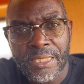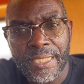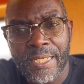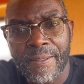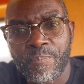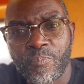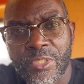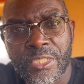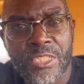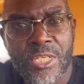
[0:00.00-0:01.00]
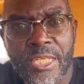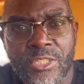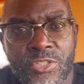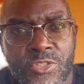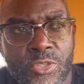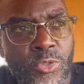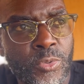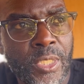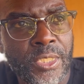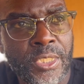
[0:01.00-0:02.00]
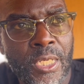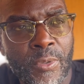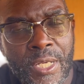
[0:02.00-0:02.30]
and he's led us to a